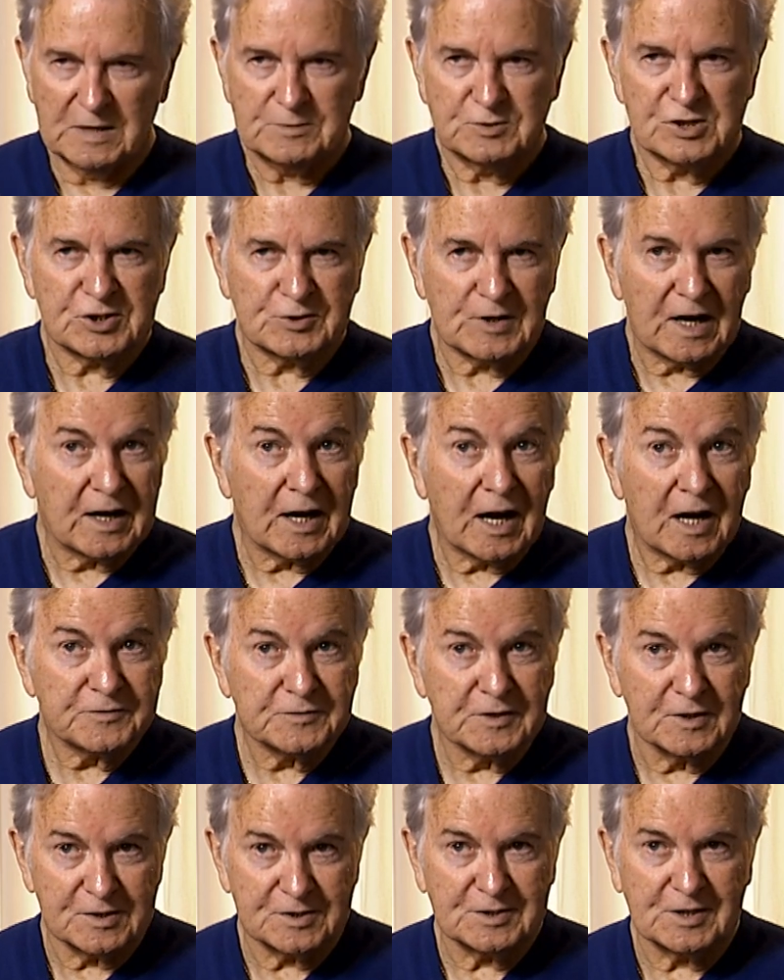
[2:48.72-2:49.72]
straight
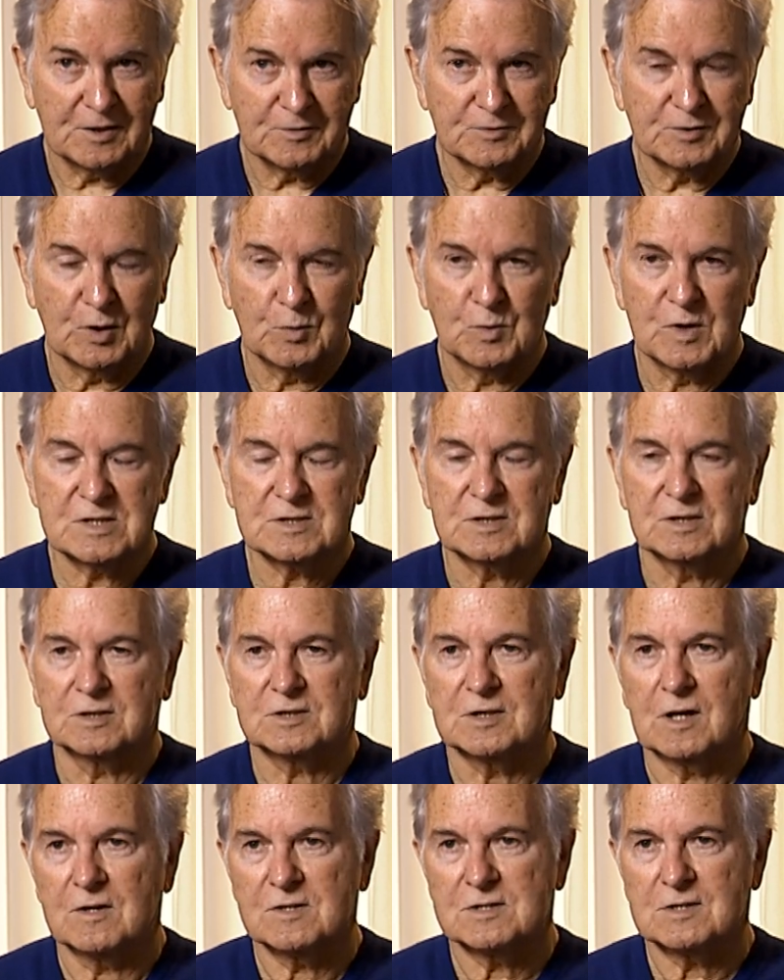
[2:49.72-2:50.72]
after this country and western
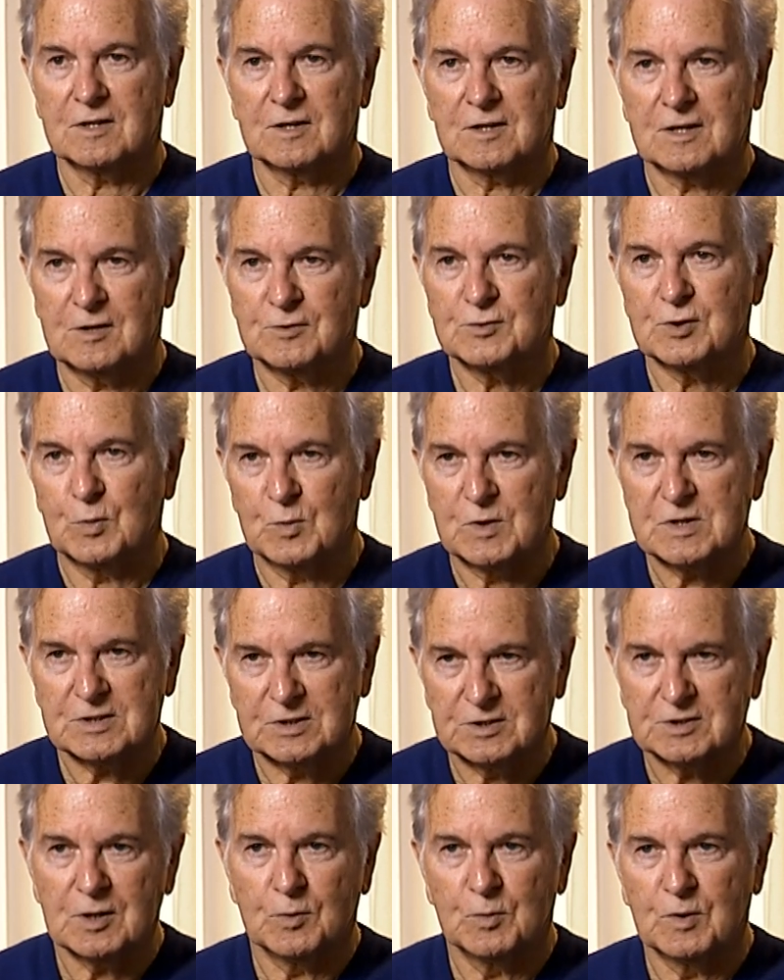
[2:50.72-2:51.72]
show. So the country and western
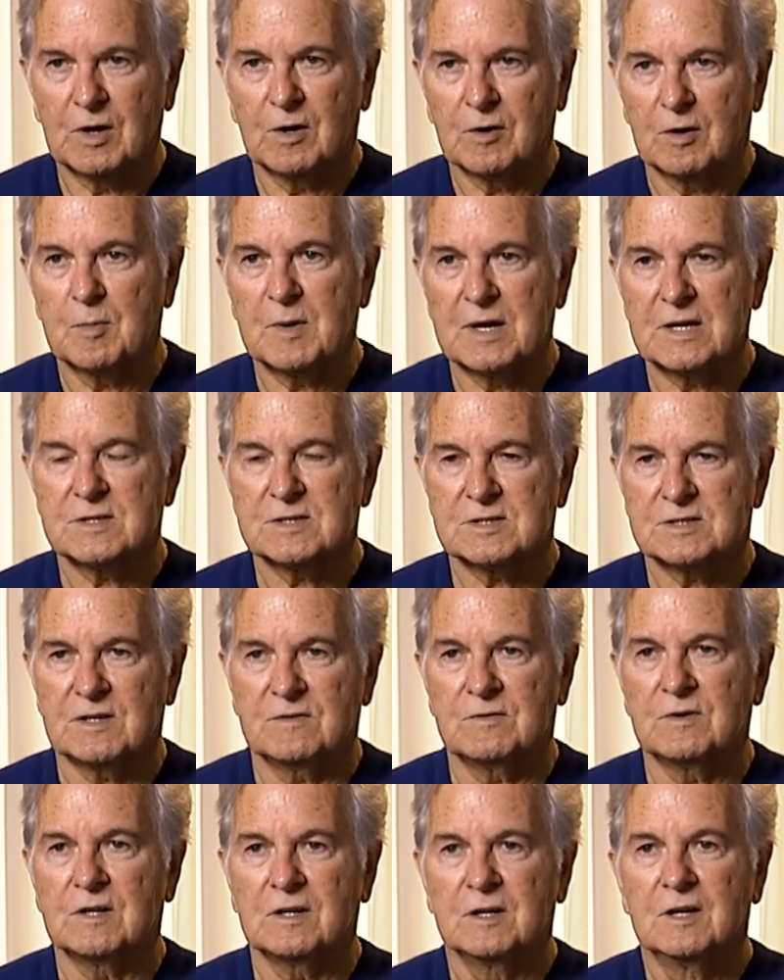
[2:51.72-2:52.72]
show went on about
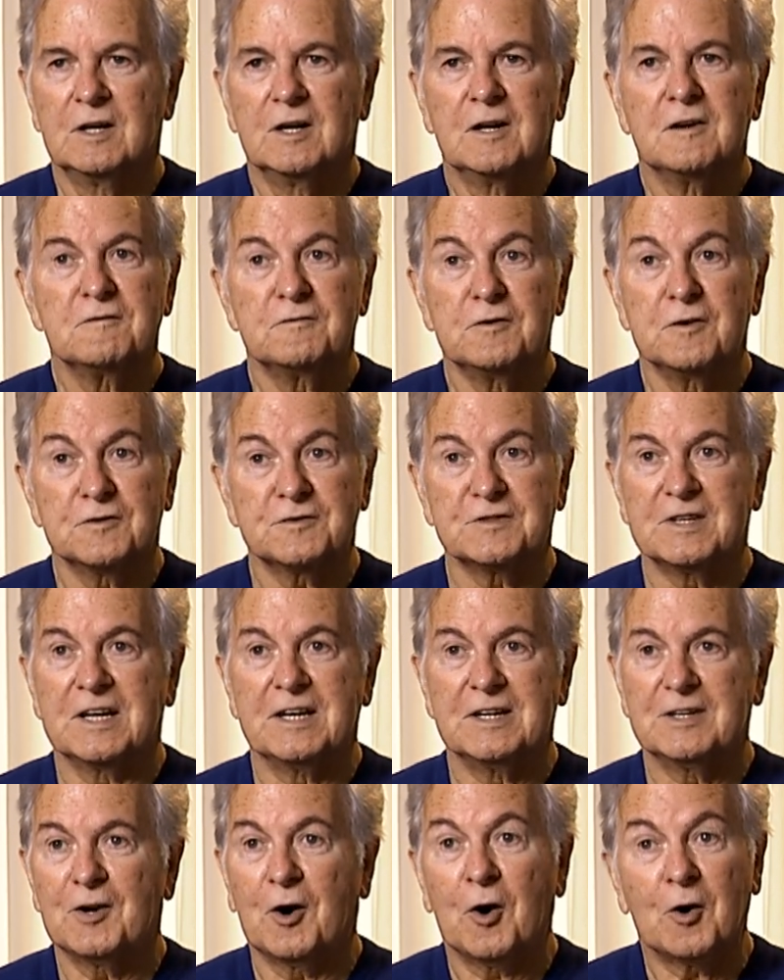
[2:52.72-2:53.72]

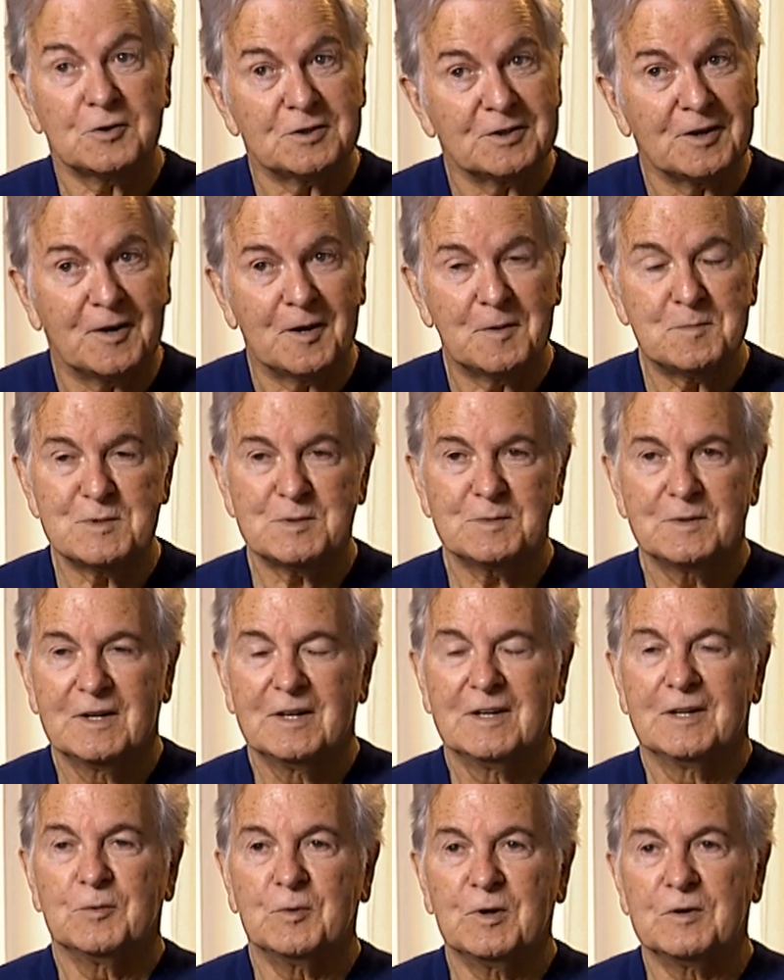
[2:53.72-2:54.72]
7:15 odd times,
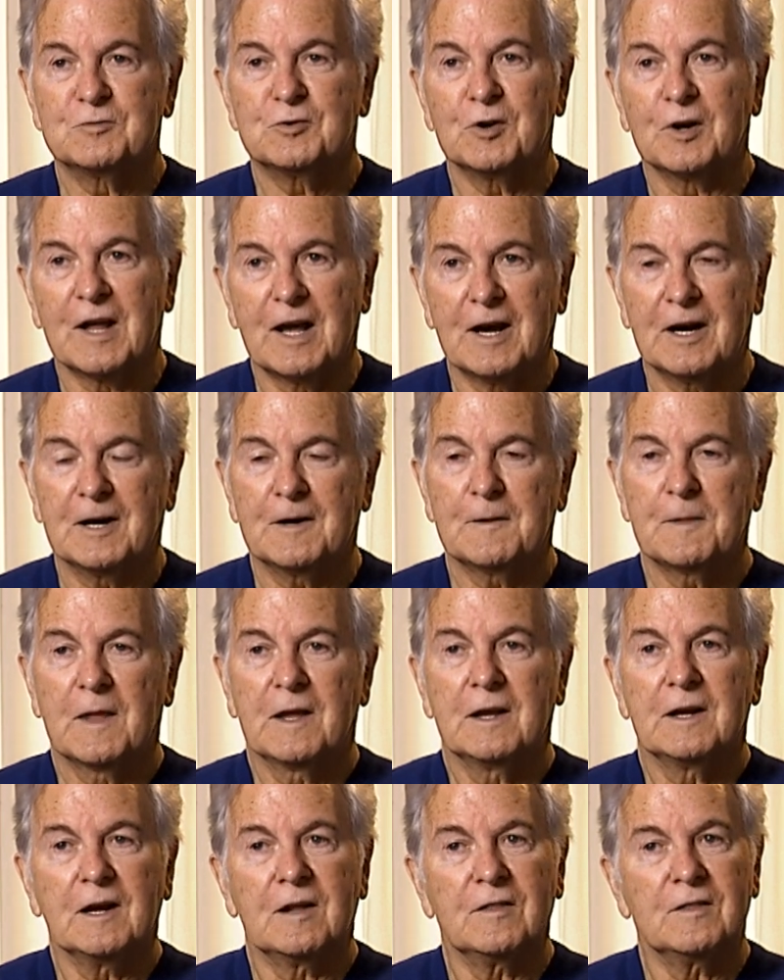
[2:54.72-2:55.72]
went for an hour,
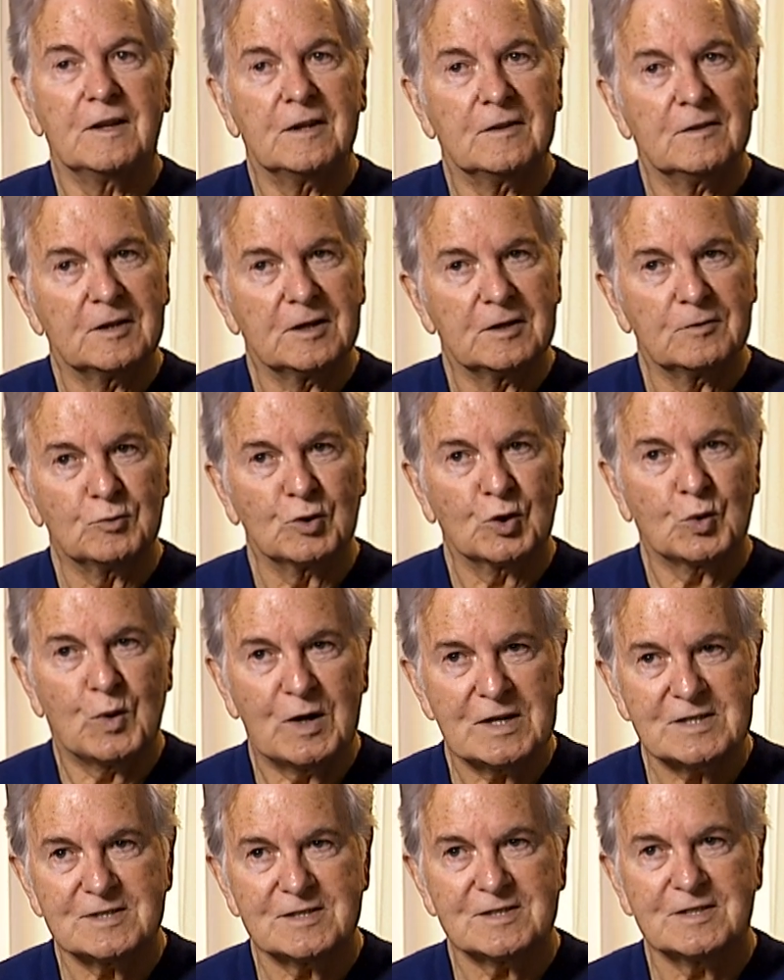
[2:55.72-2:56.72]
and then the
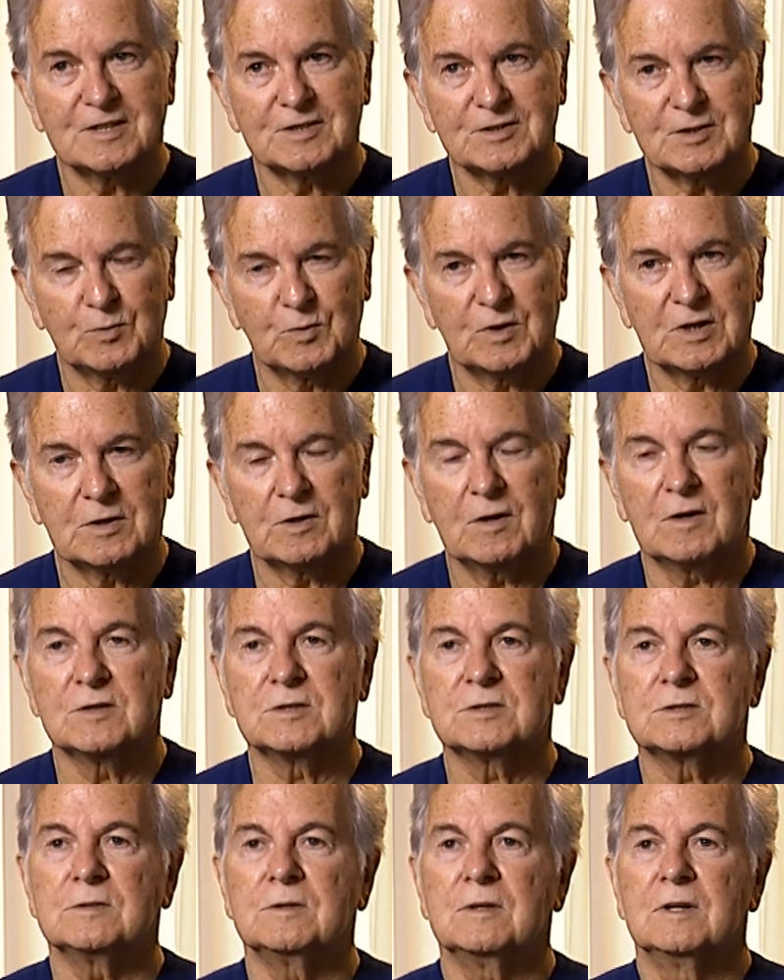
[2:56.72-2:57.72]
request session went on
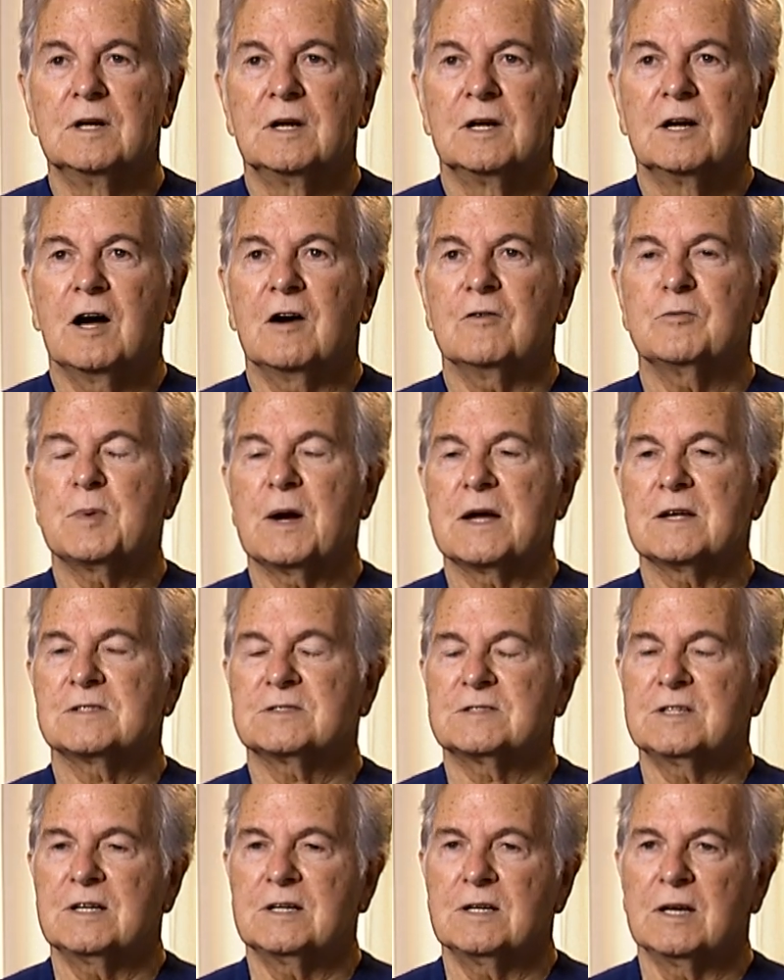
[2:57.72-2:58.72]
till
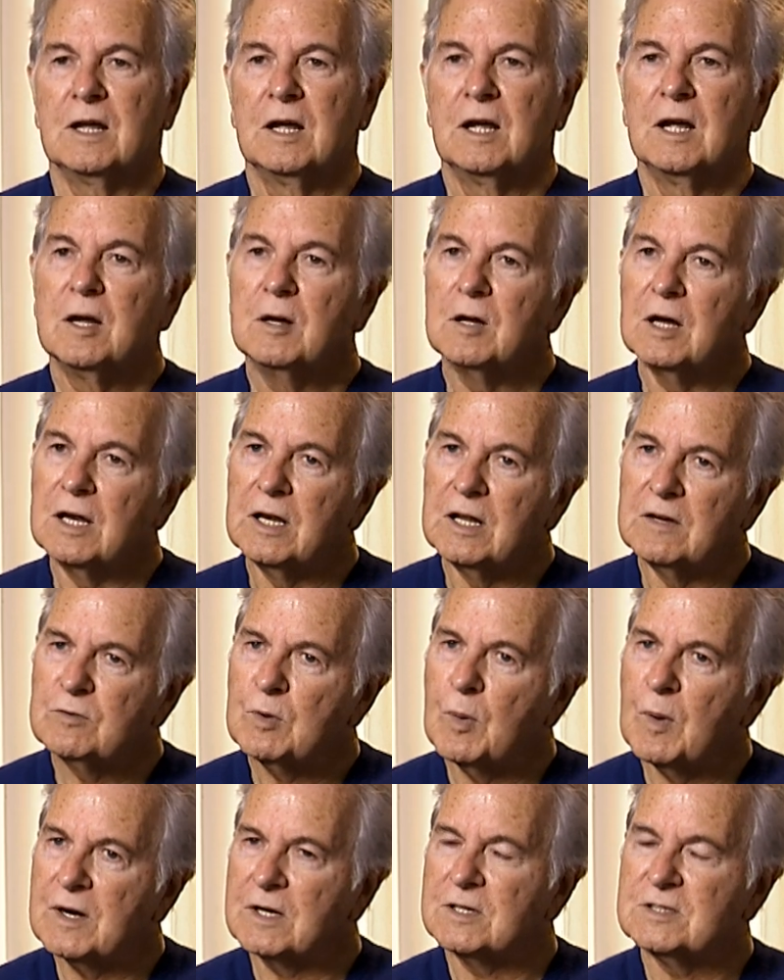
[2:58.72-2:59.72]
10:30, and
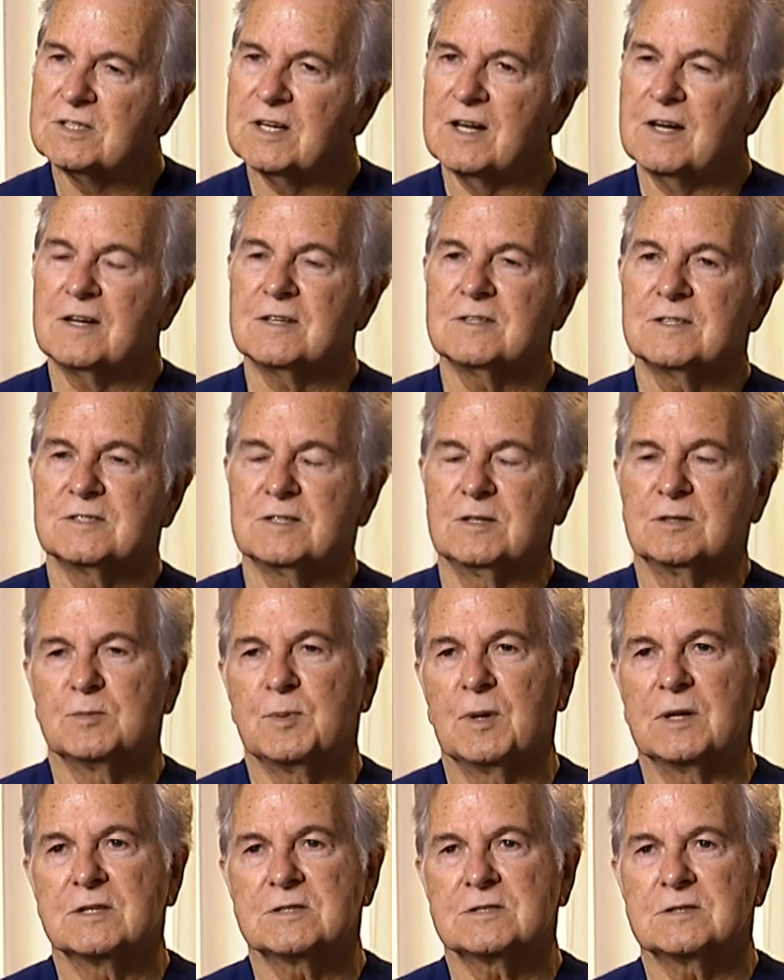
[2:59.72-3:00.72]
everyone in town seemed to
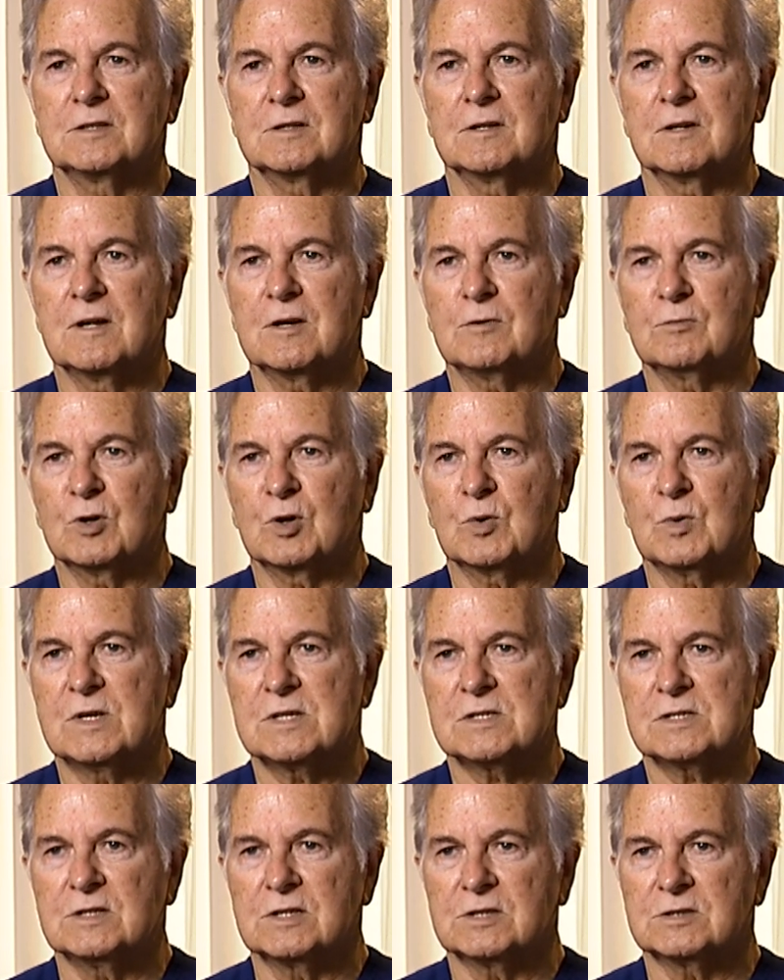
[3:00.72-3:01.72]
be listening to that
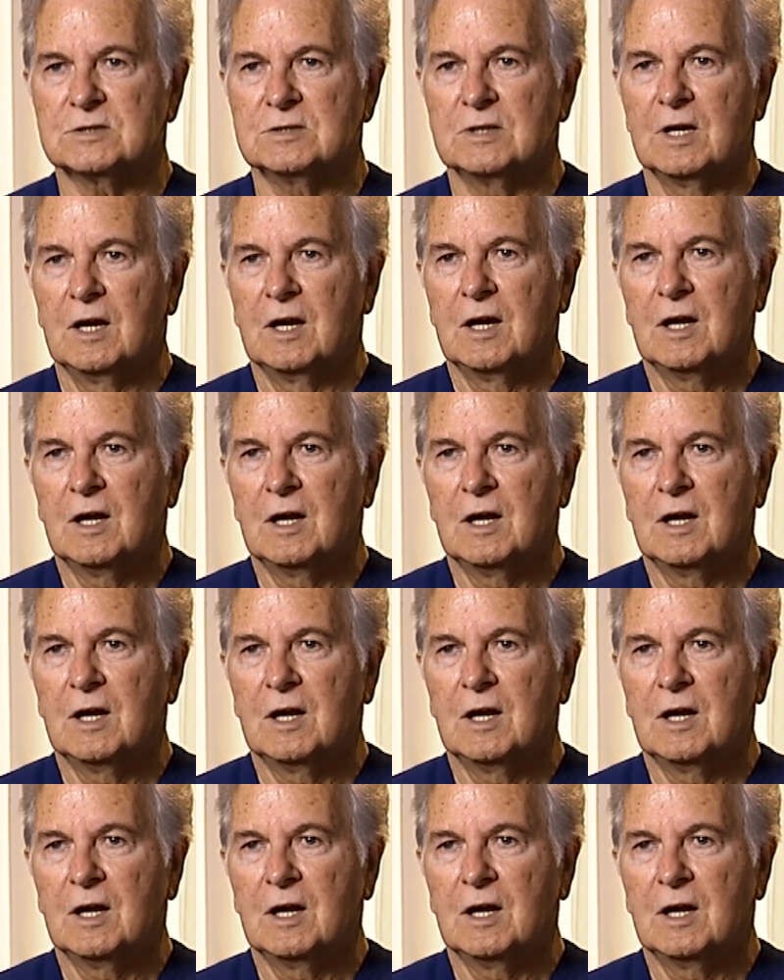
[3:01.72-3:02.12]
request session.